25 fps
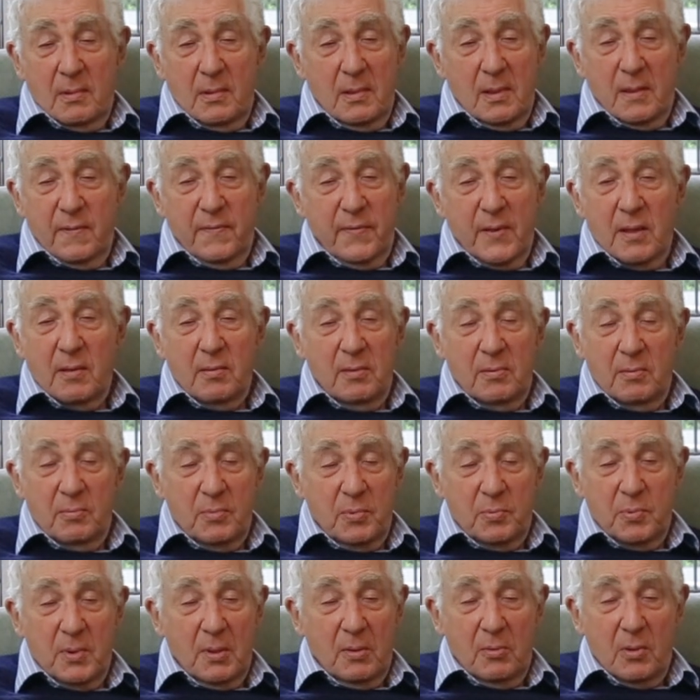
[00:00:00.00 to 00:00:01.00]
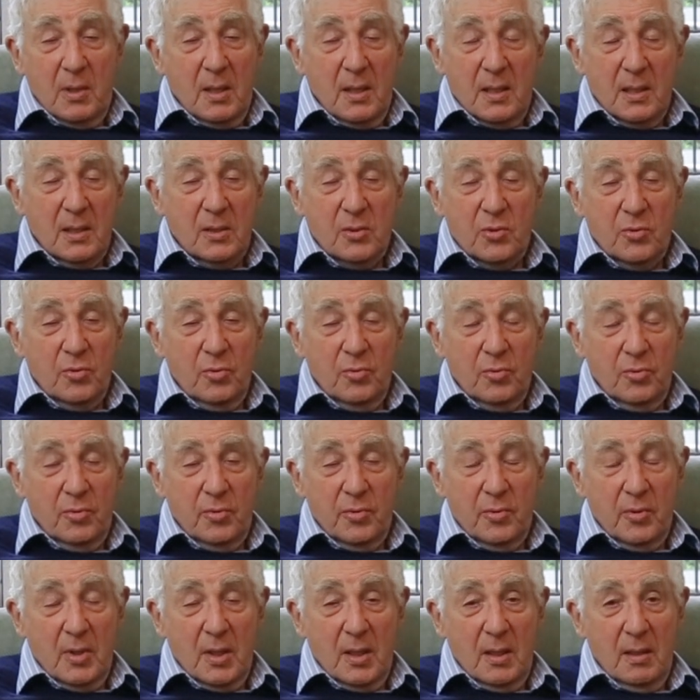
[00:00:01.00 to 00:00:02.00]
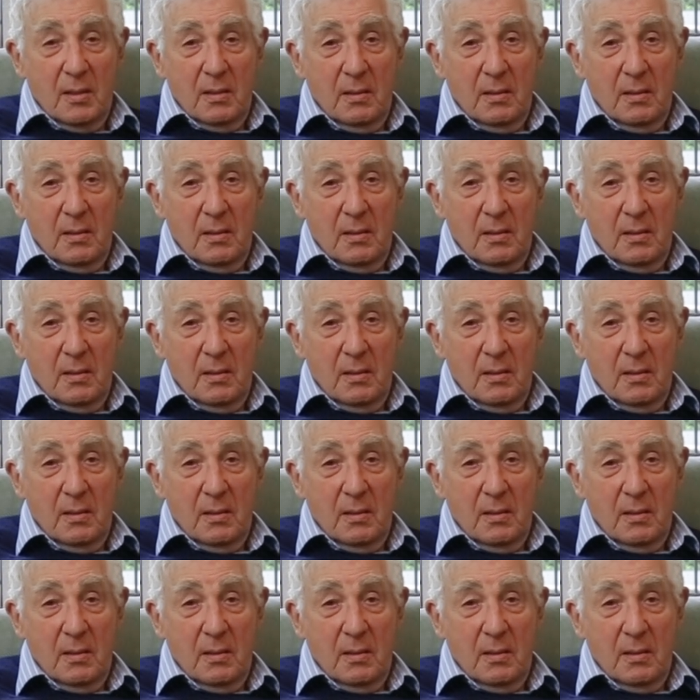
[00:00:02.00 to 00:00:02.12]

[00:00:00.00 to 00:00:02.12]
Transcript: I found them to be quite extraordinary,